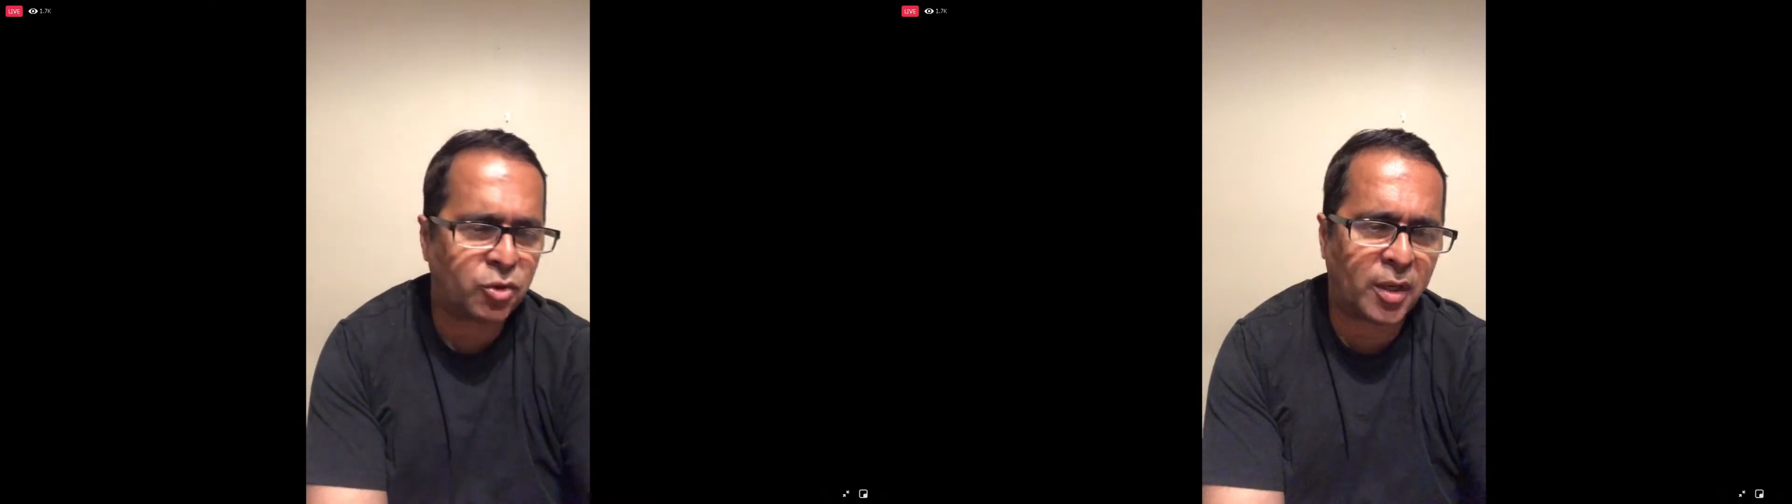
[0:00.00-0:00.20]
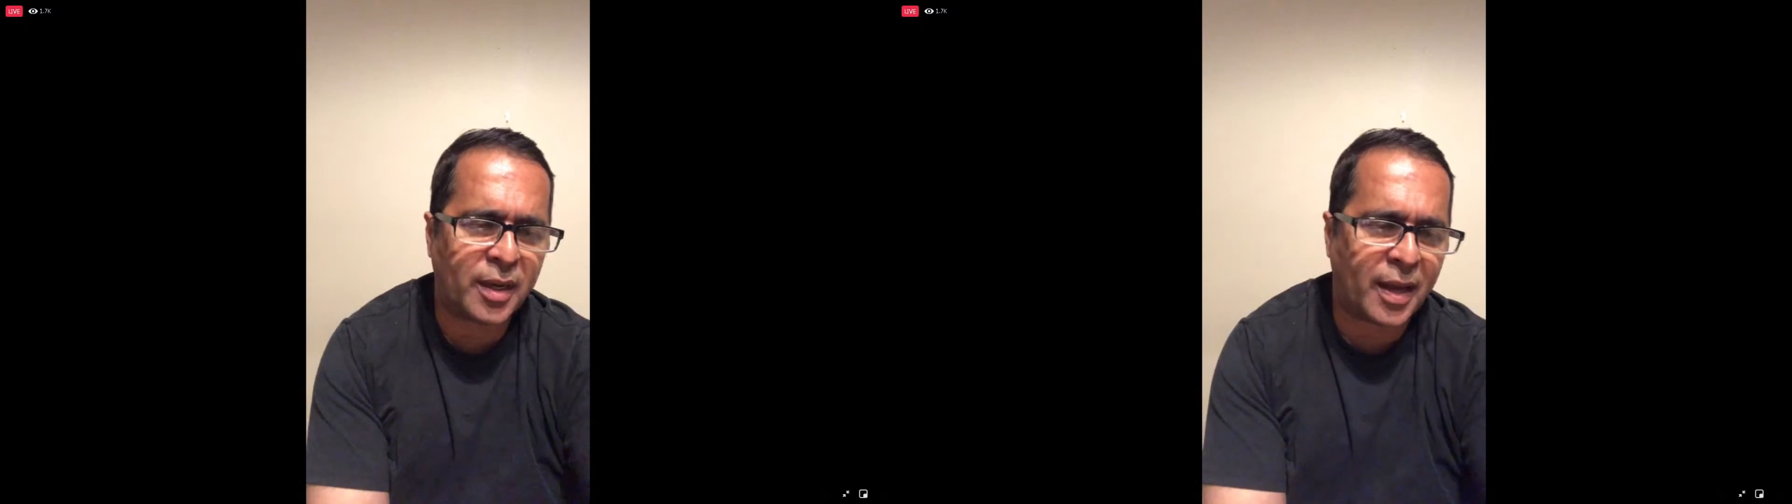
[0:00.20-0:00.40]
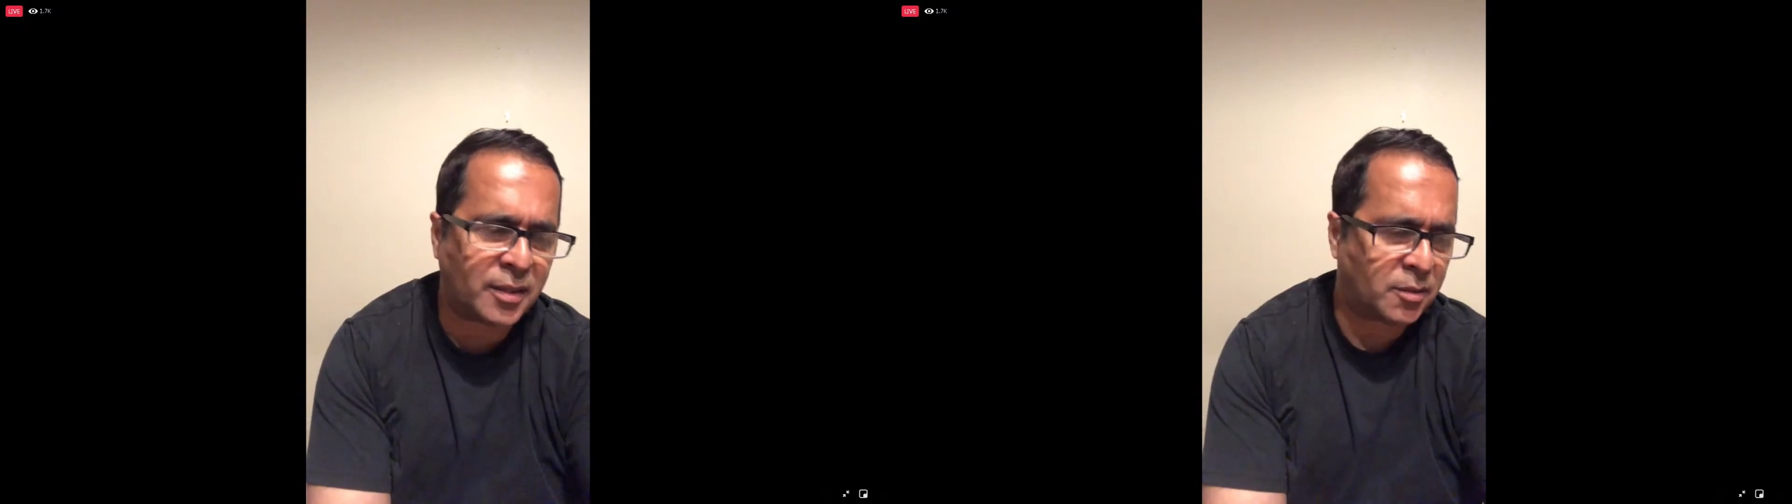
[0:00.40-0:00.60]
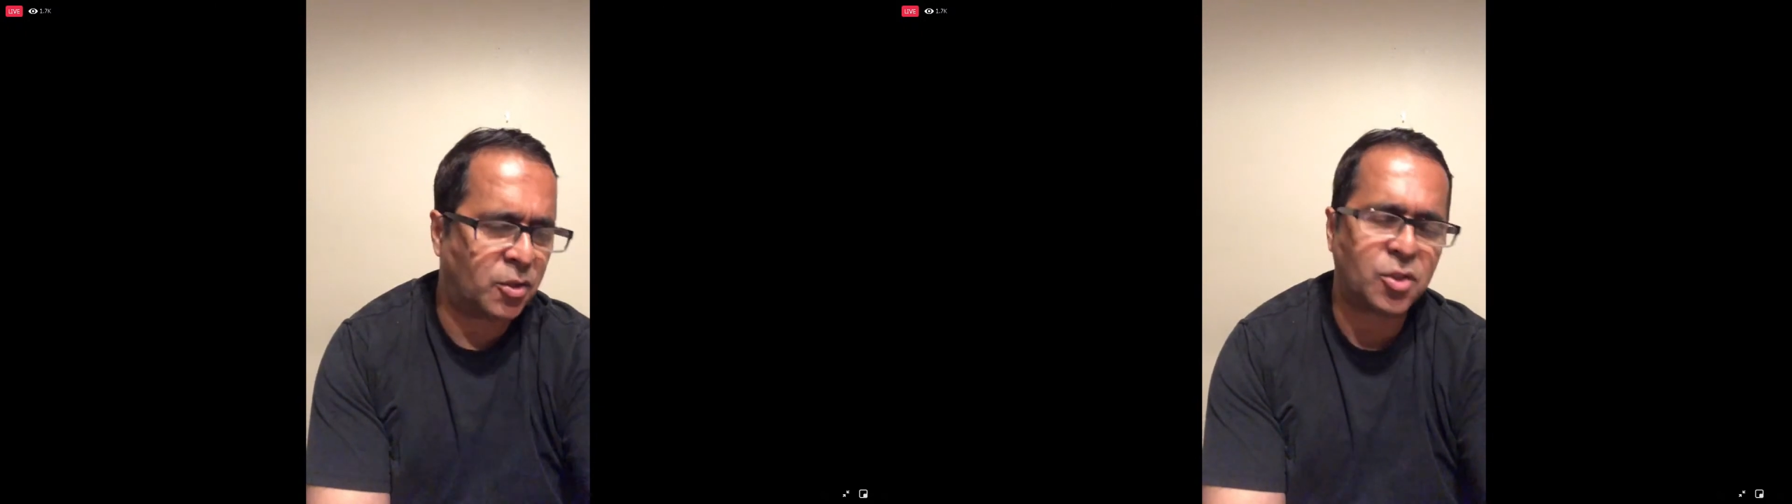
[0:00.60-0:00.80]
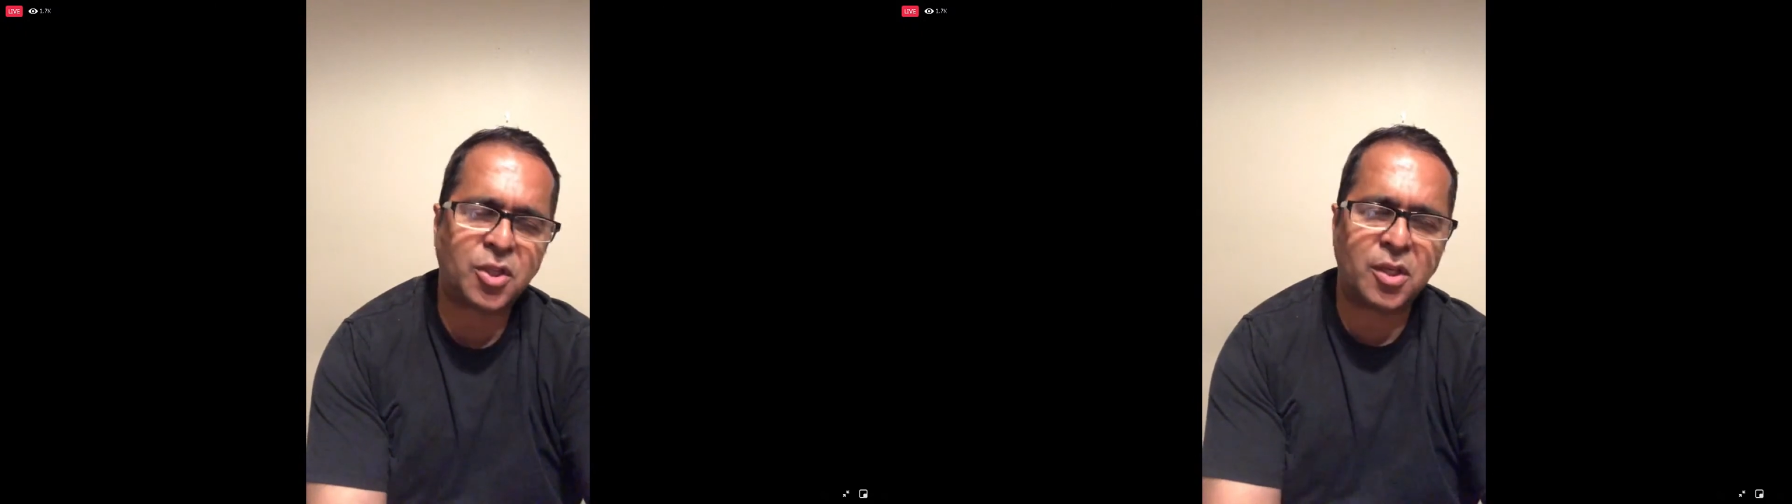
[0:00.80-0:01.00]
Well,
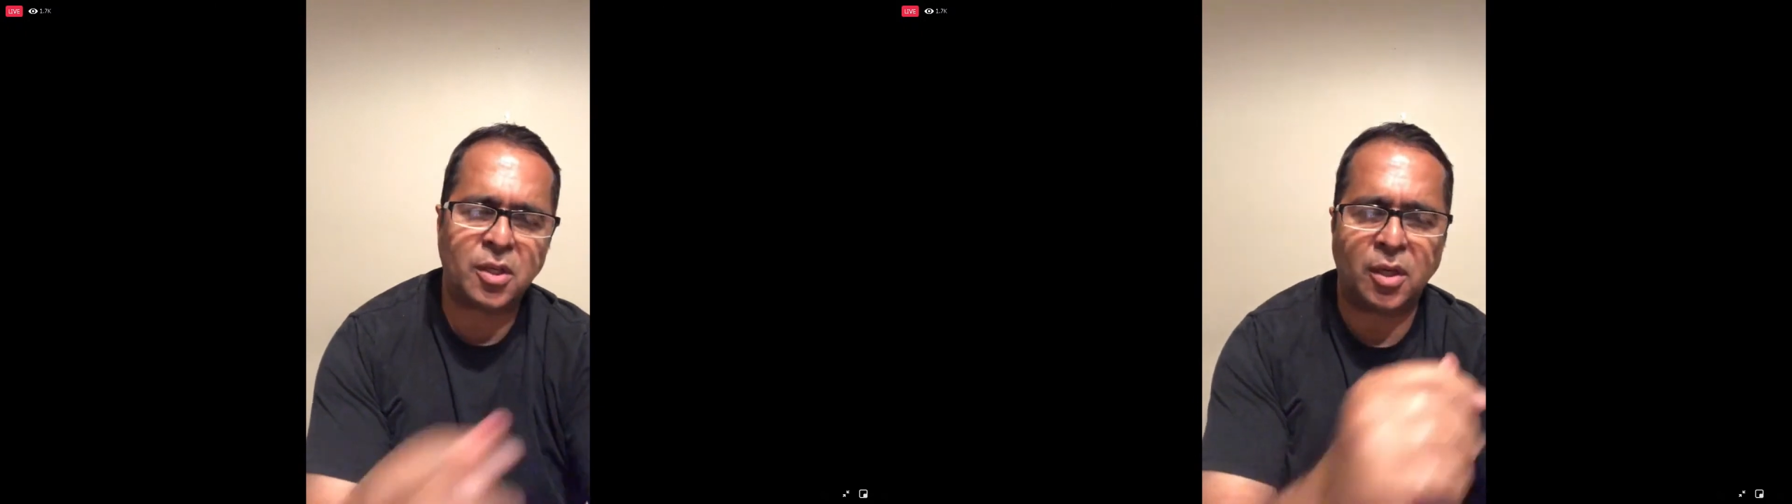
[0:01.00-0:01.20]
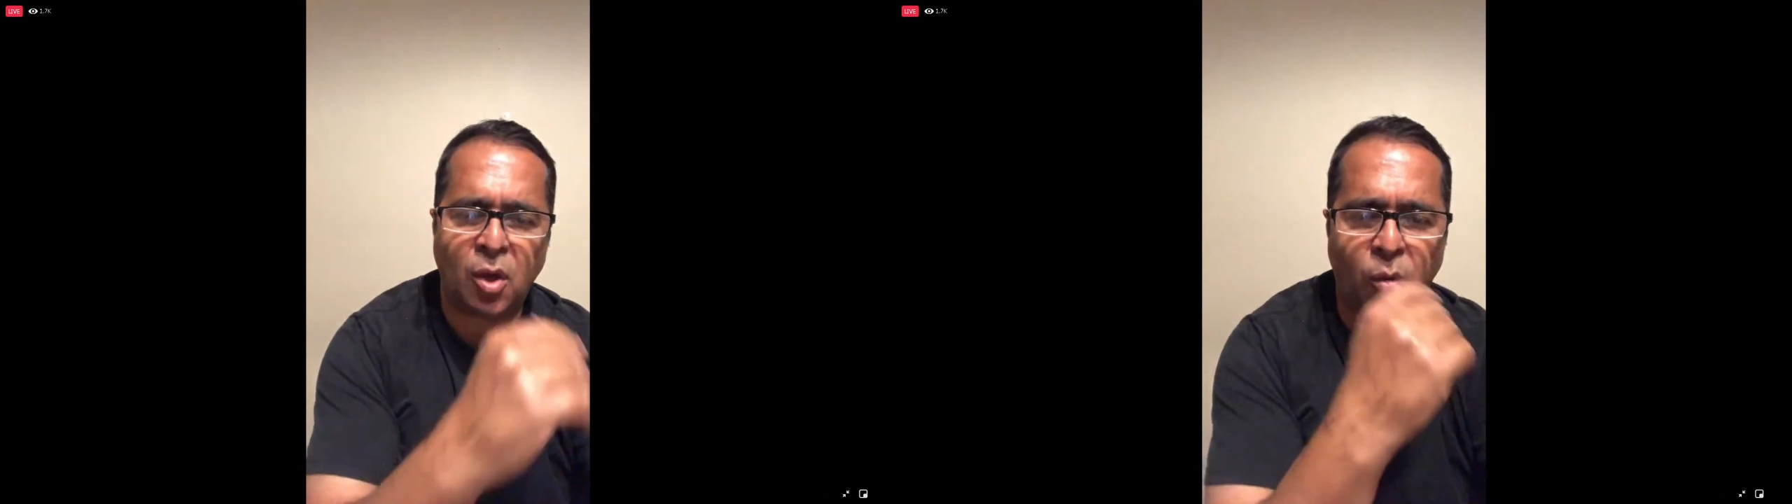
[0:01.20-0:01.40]
Trinidad, you see,